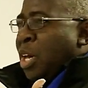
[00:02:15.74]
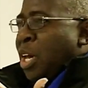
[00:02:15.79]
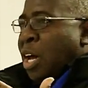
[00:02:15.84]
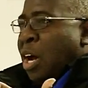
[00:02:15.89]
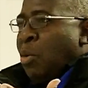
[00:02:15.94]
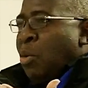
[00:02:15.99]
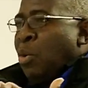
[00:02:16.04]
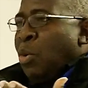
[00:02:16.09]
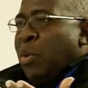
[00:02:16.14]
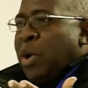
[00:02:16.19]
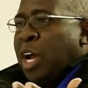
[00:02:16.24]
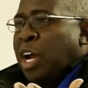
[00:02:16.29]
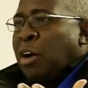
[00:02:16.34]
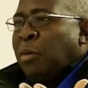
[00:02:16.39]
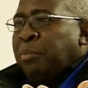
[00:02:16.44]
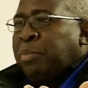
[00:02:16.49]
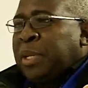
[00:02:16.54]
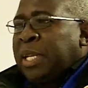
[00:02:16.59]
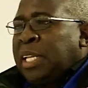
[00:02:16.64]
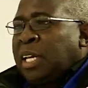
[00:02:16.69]
And we were
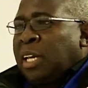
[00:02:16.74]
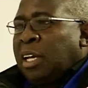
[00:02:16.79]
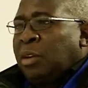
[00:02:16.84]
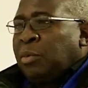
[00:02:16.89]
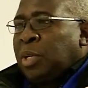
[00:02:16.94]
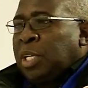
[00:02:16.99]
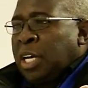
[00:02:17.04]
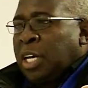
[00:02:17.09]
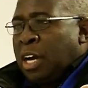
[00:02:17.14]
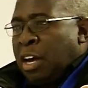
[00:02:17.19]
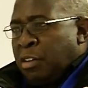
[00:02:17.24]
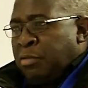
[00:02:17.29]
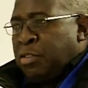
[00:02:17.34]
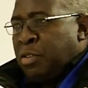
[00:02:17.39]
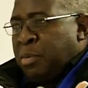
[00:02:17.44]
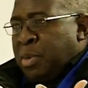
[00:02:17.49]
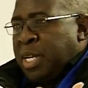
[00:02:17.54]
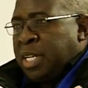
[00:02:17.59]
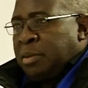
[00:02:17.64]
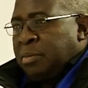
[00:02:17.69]
completing it with a
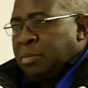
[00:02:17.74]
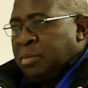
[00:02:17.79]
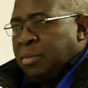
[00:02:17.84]
government.